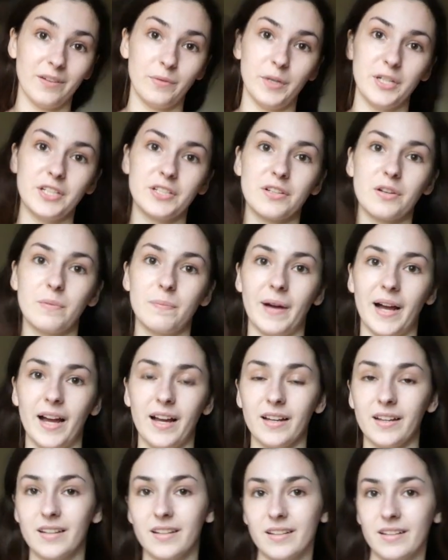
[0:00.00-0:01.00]
We just got
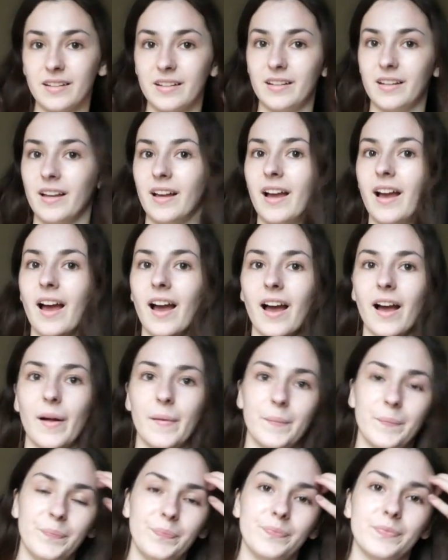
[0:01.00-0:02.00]
back.
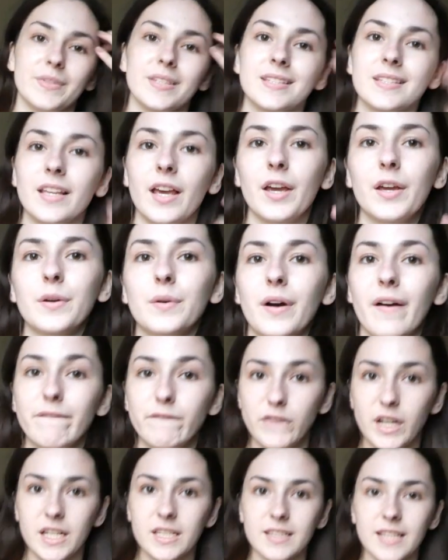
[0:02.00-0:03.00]
So our
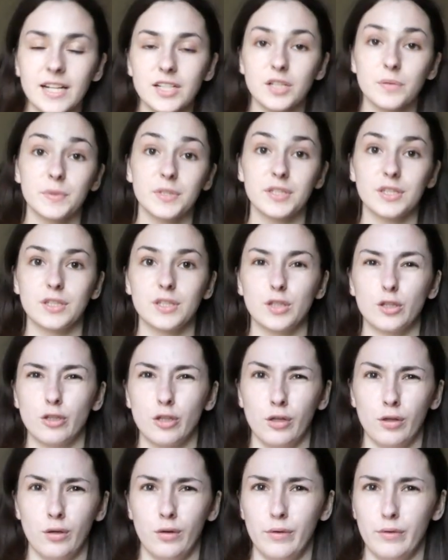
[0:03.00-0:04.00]
first lecture was
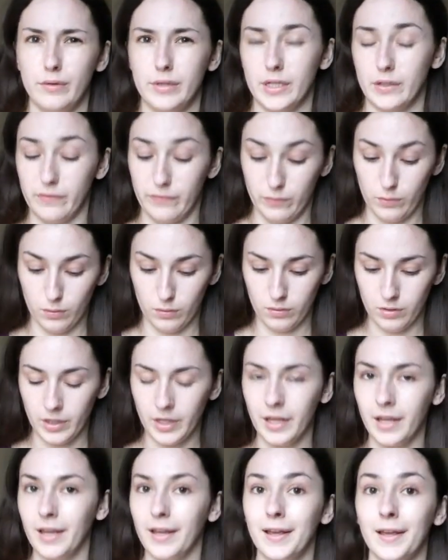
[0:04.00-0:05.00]
2 till 4.
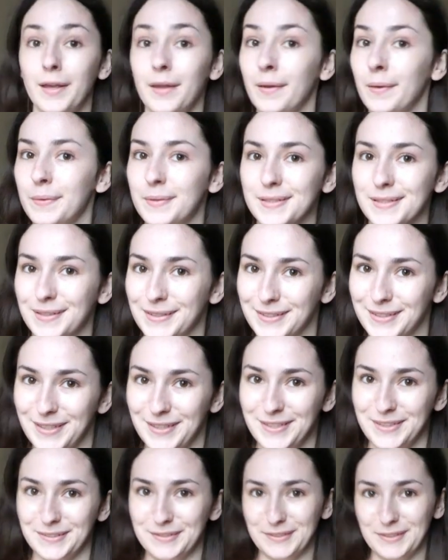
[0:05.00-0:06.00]
It was not
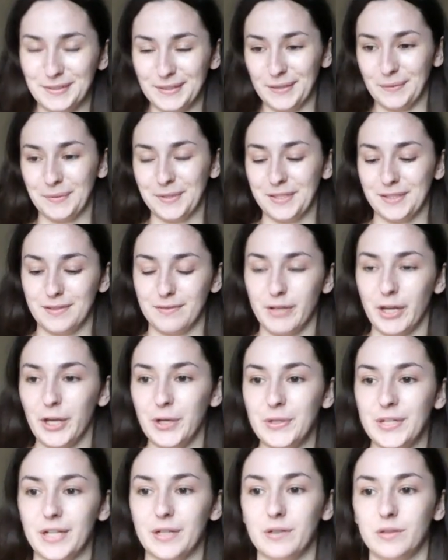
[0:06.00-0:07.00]
2 till 4, it was
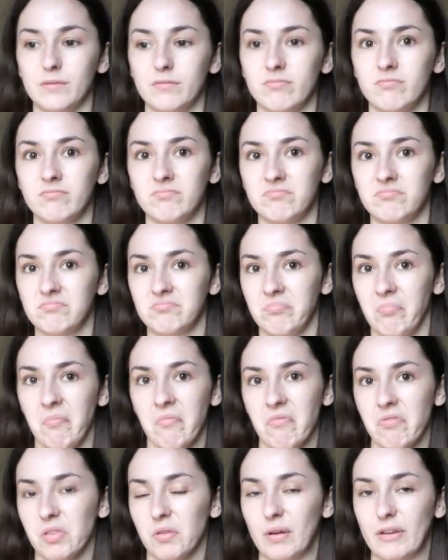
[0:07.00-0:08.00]
2 till
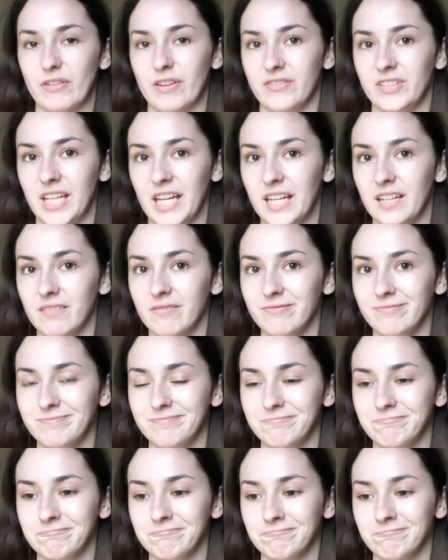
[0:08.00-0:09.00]
3:15.
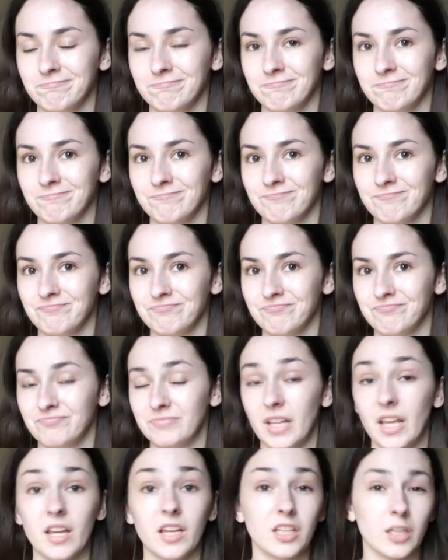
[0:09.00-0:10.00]

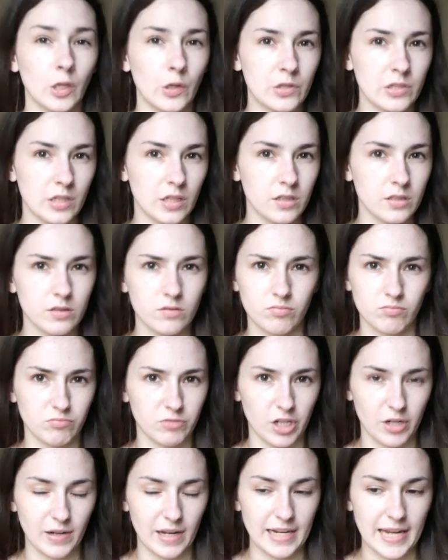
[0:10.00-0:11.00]
Useless.
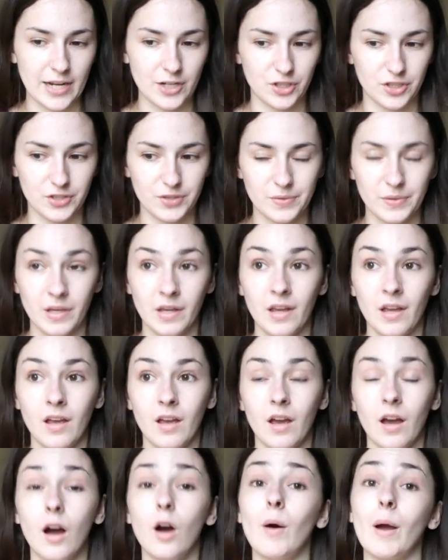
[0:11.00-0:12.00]
Don't like lectures.
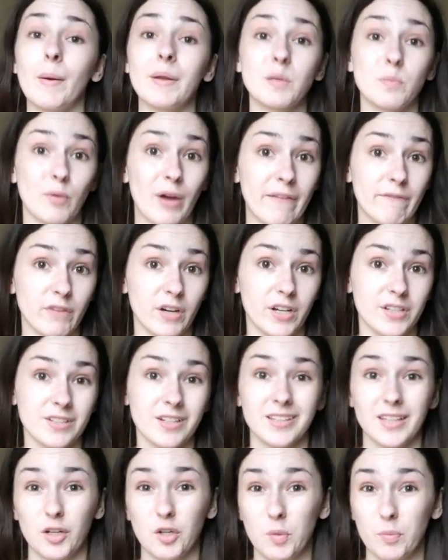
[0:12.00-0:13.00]
Oh, I went to prep first
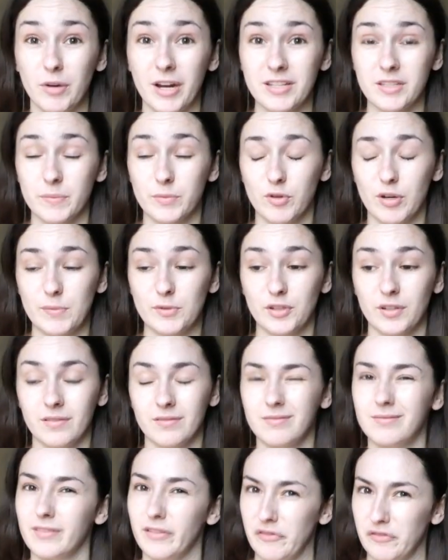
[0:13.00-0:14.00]
because I got a prep
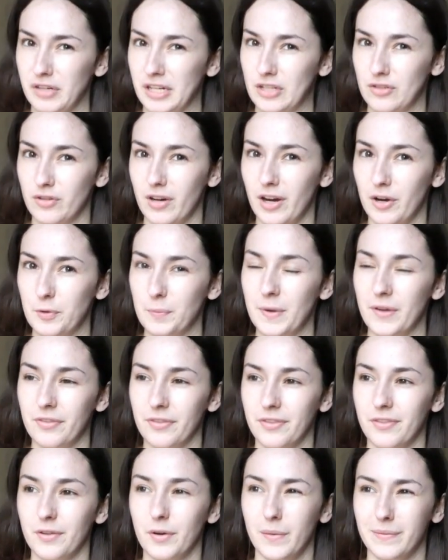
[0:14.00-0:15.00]
subscription, a free trial month.